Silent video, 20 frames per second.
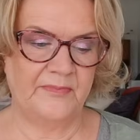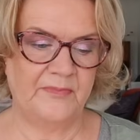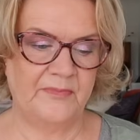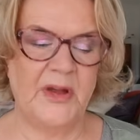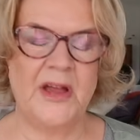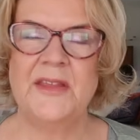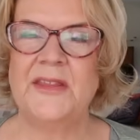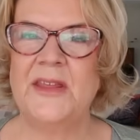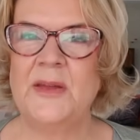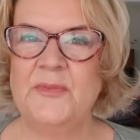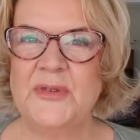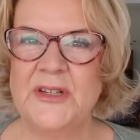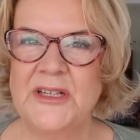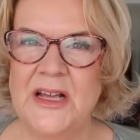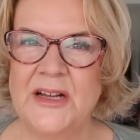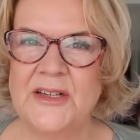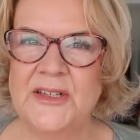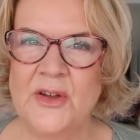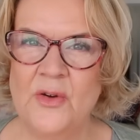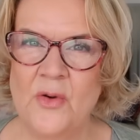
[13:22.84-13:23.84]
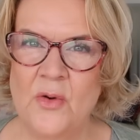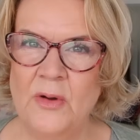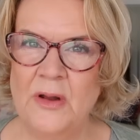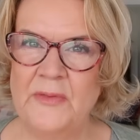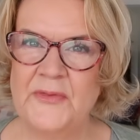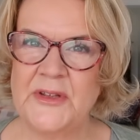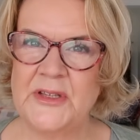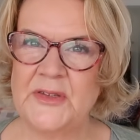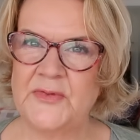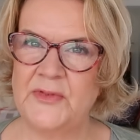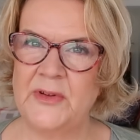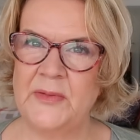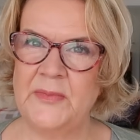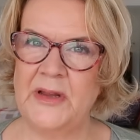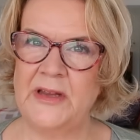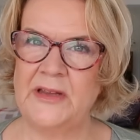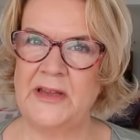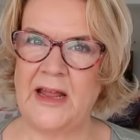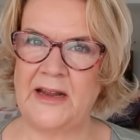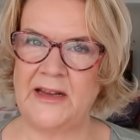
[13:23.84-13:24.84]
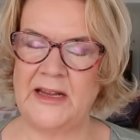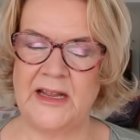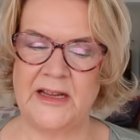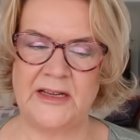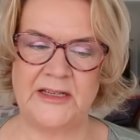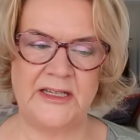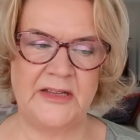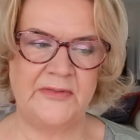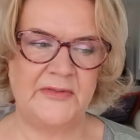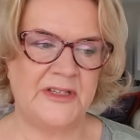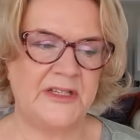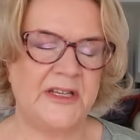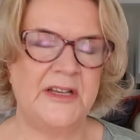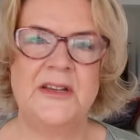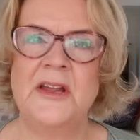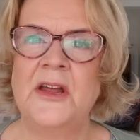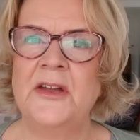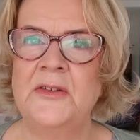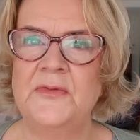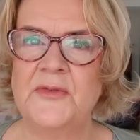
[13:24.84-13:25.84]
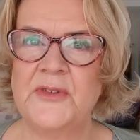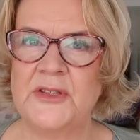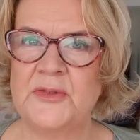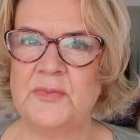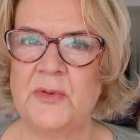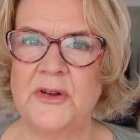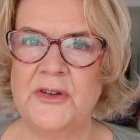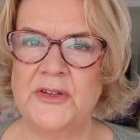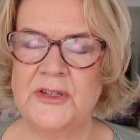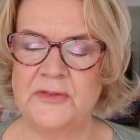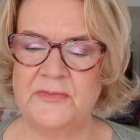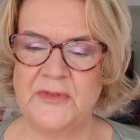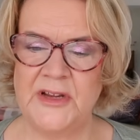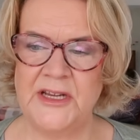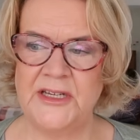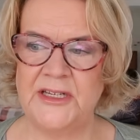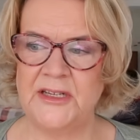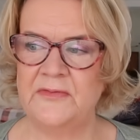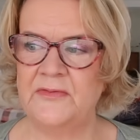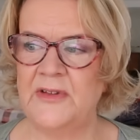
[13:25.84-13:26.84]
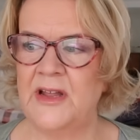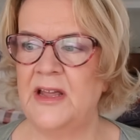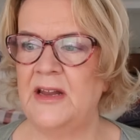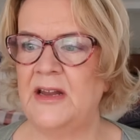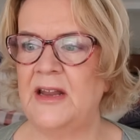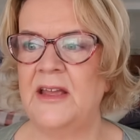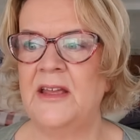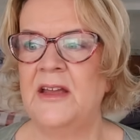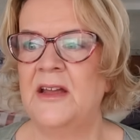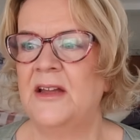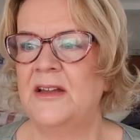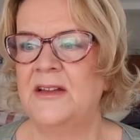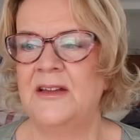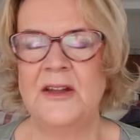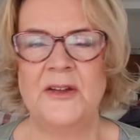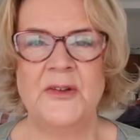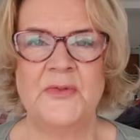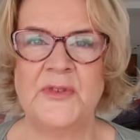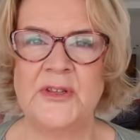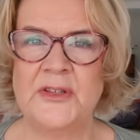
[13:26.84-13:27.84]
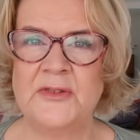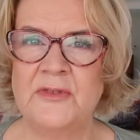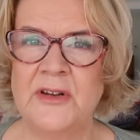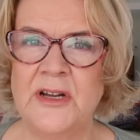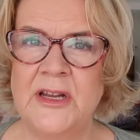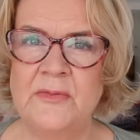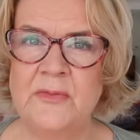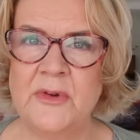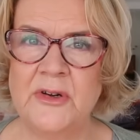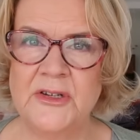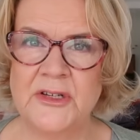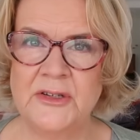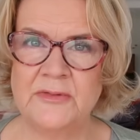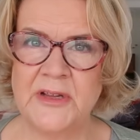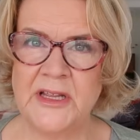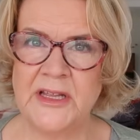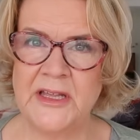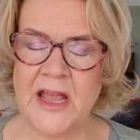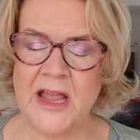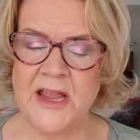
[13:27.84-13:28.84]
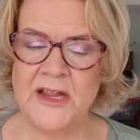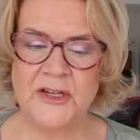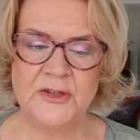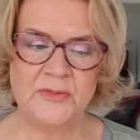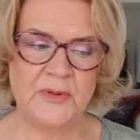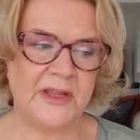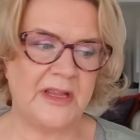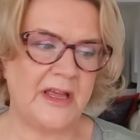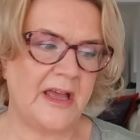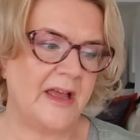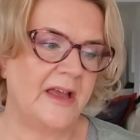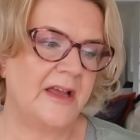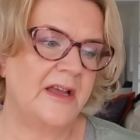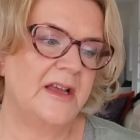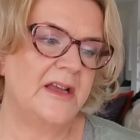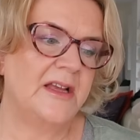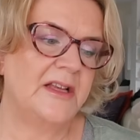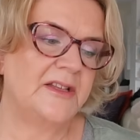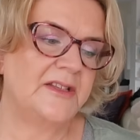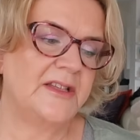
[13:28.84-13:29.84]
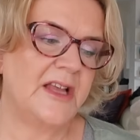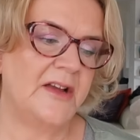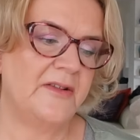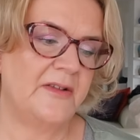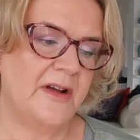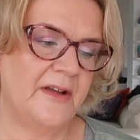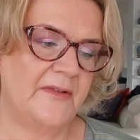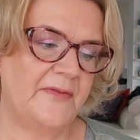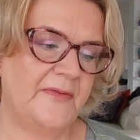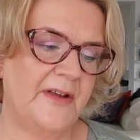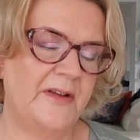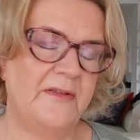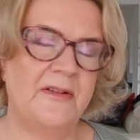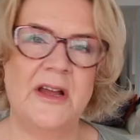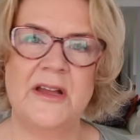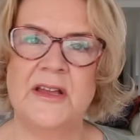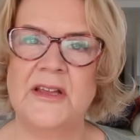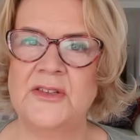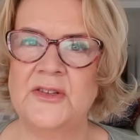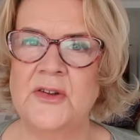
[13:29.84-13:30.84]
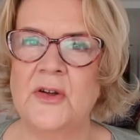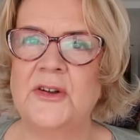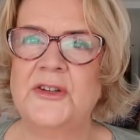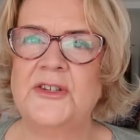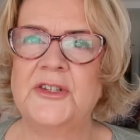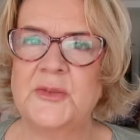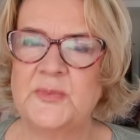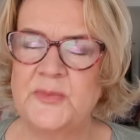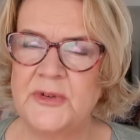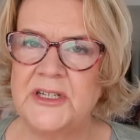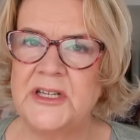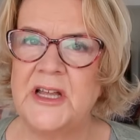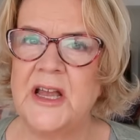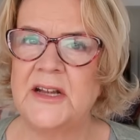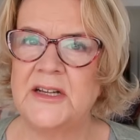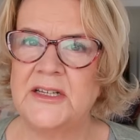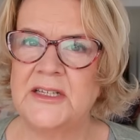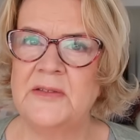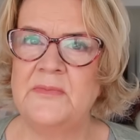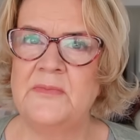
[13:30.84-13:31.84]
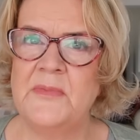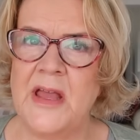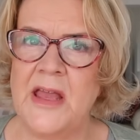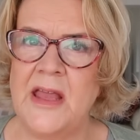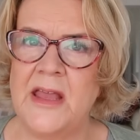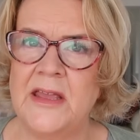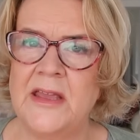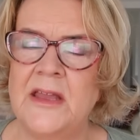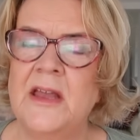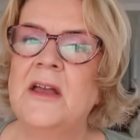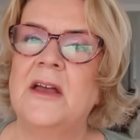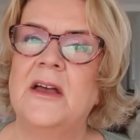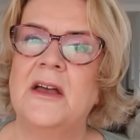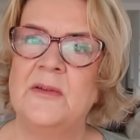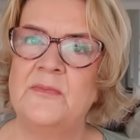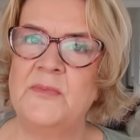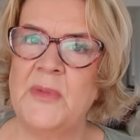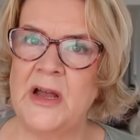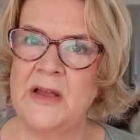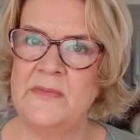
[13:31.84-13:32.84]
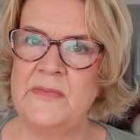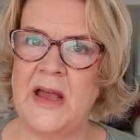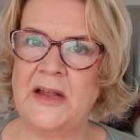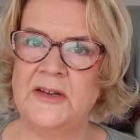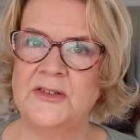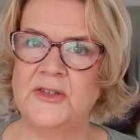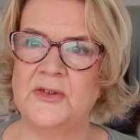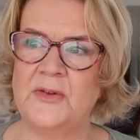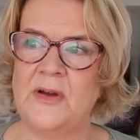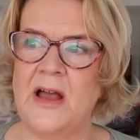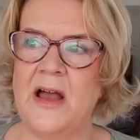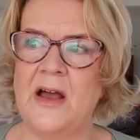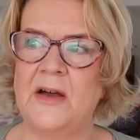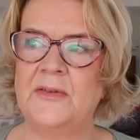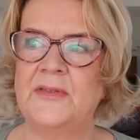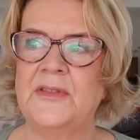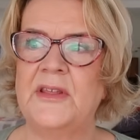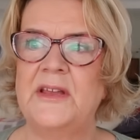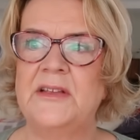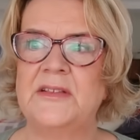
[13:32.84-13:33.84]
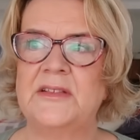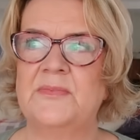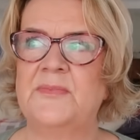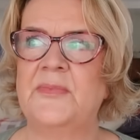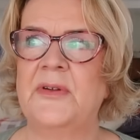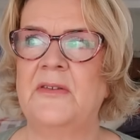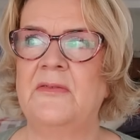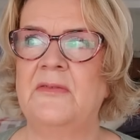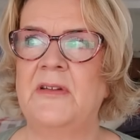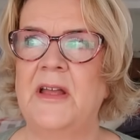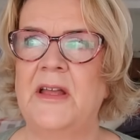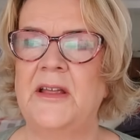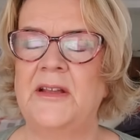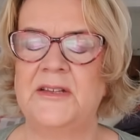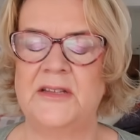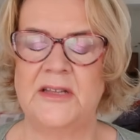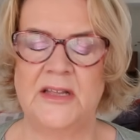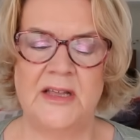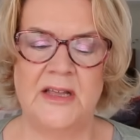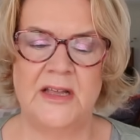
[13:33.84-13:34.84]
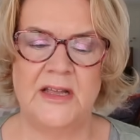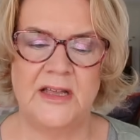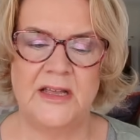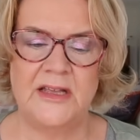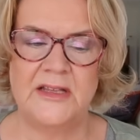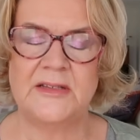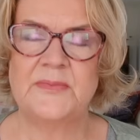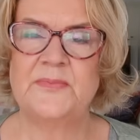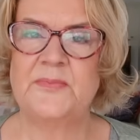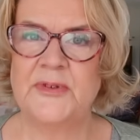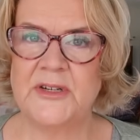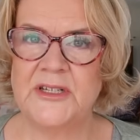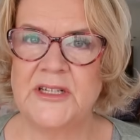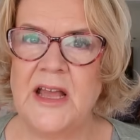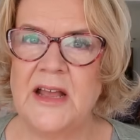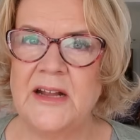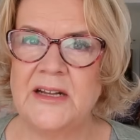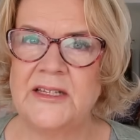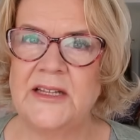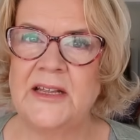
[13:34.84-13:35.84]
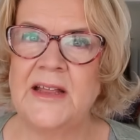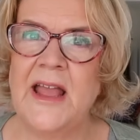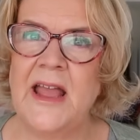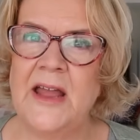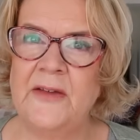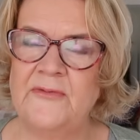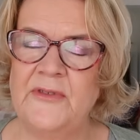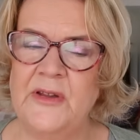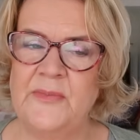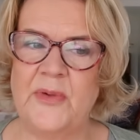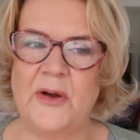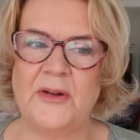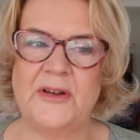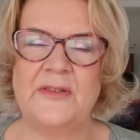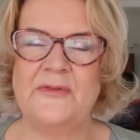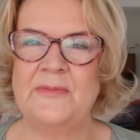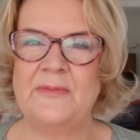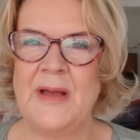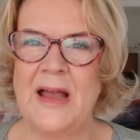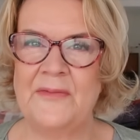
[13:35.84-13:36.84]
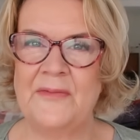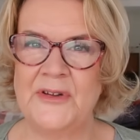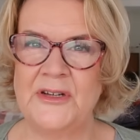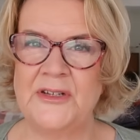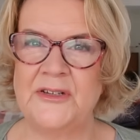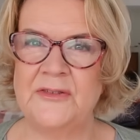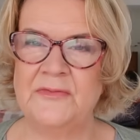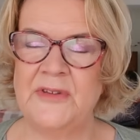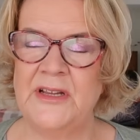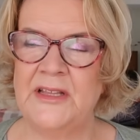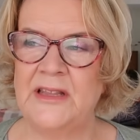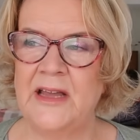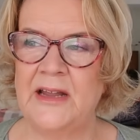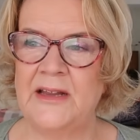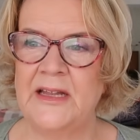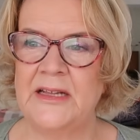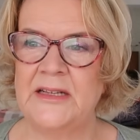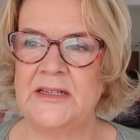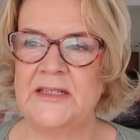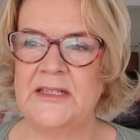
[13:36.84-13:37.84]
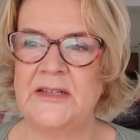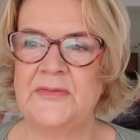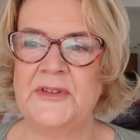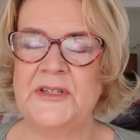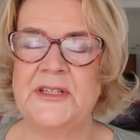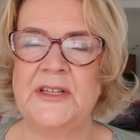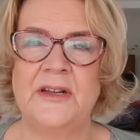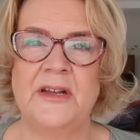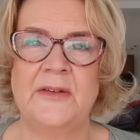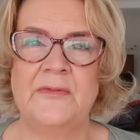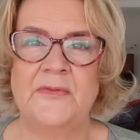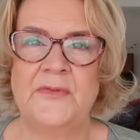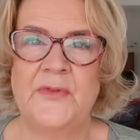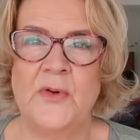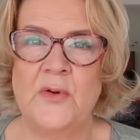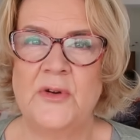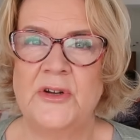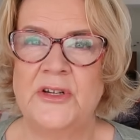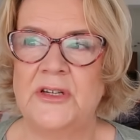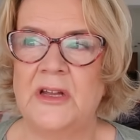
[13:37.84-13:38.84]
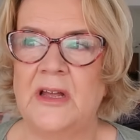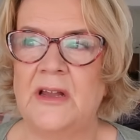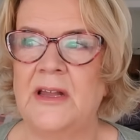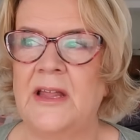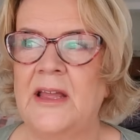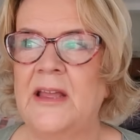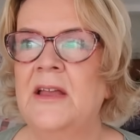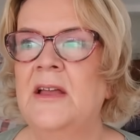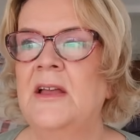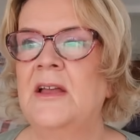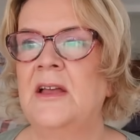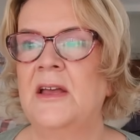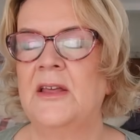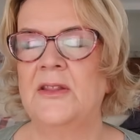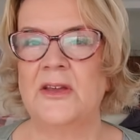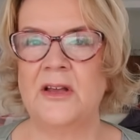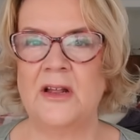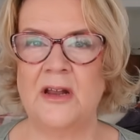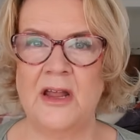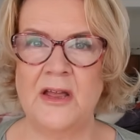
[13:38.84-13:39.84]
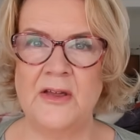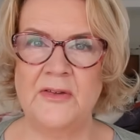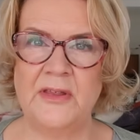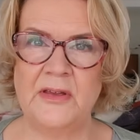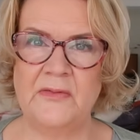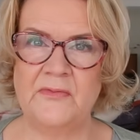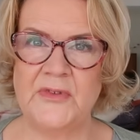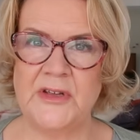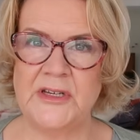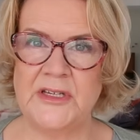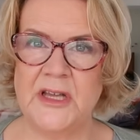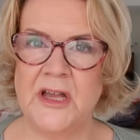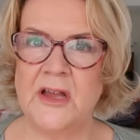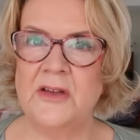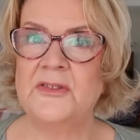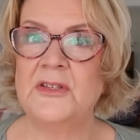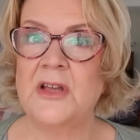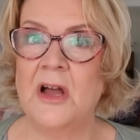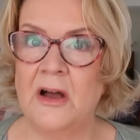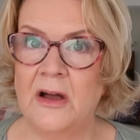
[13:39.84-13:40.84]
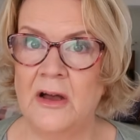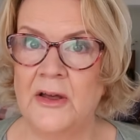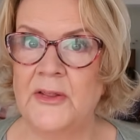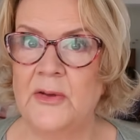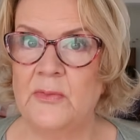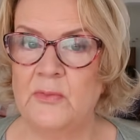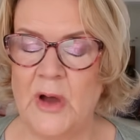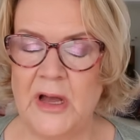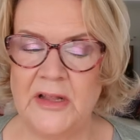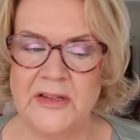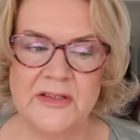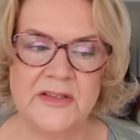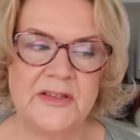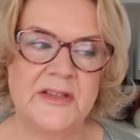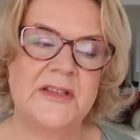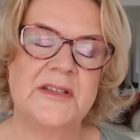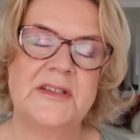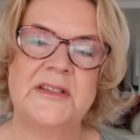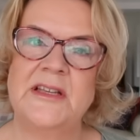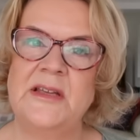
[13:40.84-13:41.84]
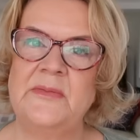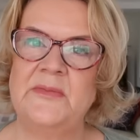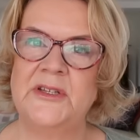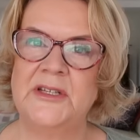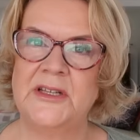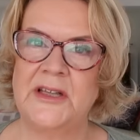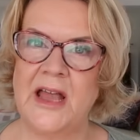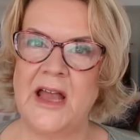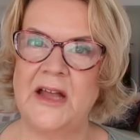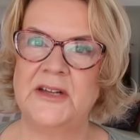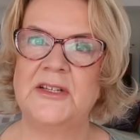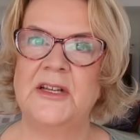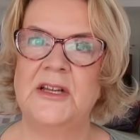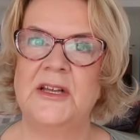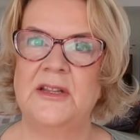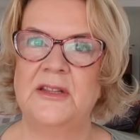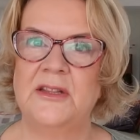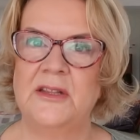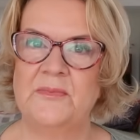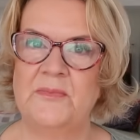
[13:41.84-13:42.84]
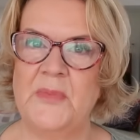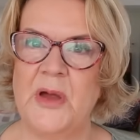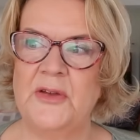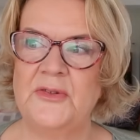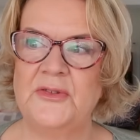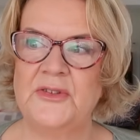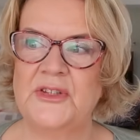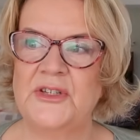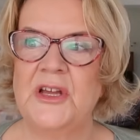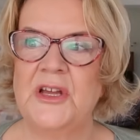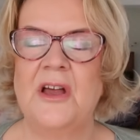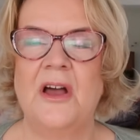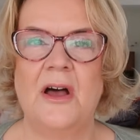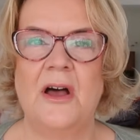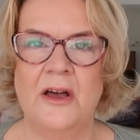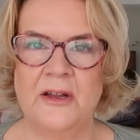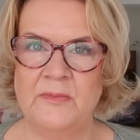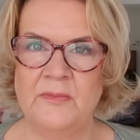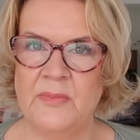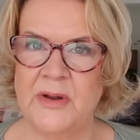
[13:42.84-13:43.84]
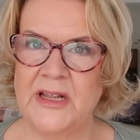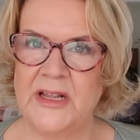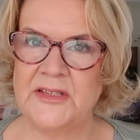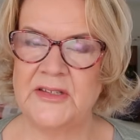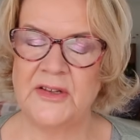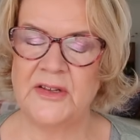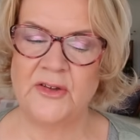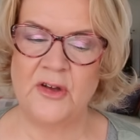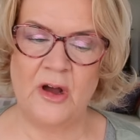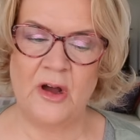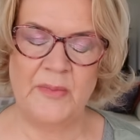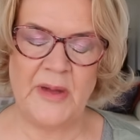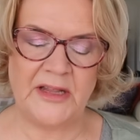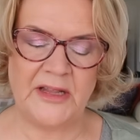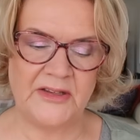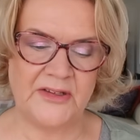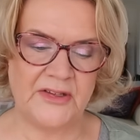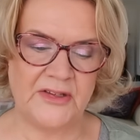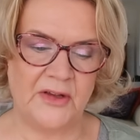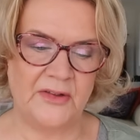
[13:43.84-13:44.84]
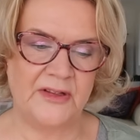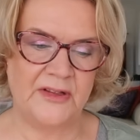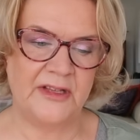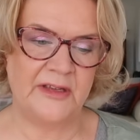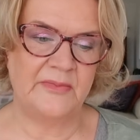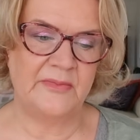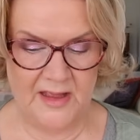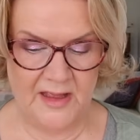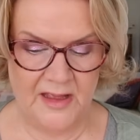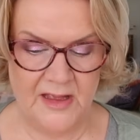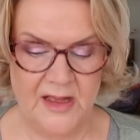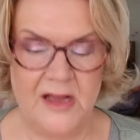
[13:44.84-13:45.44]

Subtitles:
But I think protecting all of us from that negativity, none of us want to read it really. None of us really want to engage with it. So I feel like it's not just protecting me and my mental health, it's protecting everybody from having to read that negativity. And unfortunately, the clothing videos are the ones that seem to get the most unpleasant comments on them.